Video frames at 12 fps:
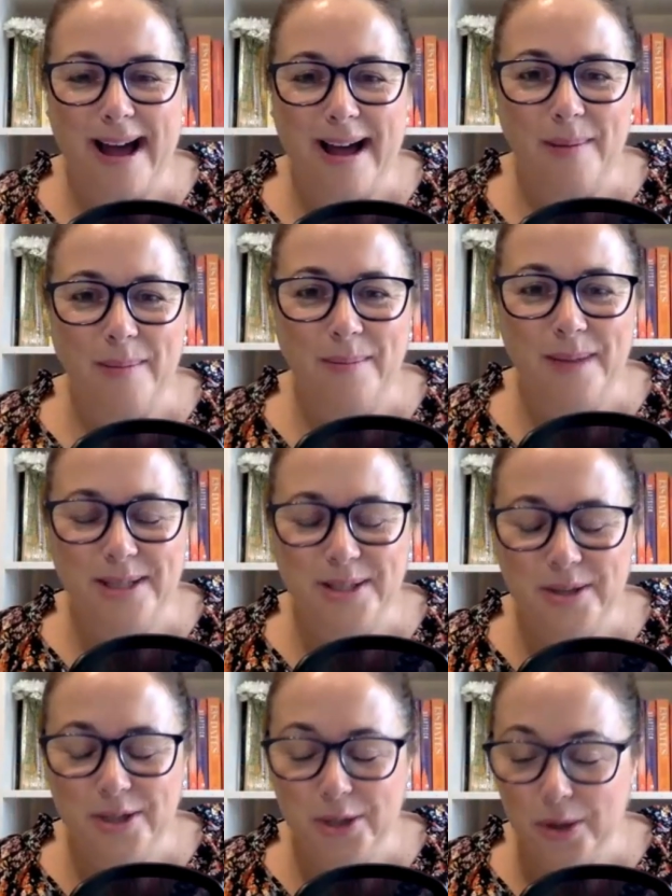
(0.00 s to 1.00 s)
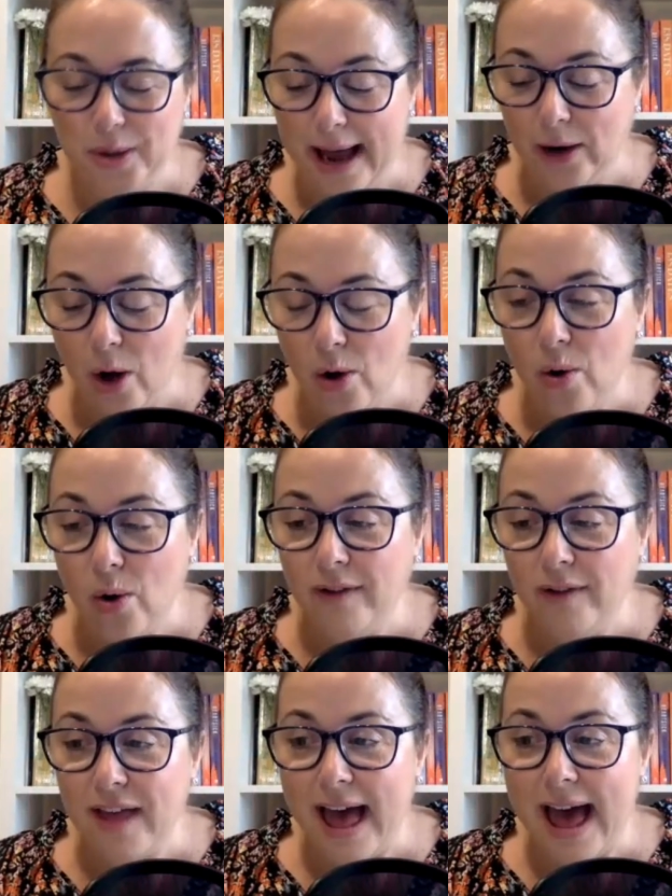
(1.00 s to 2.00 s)
to unlock all
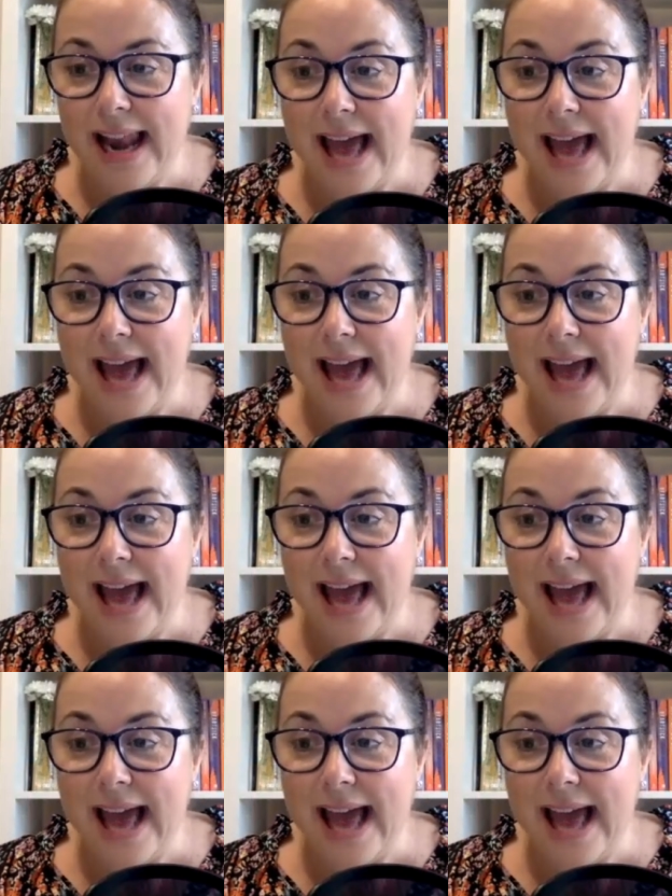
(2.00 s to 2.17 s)
of that.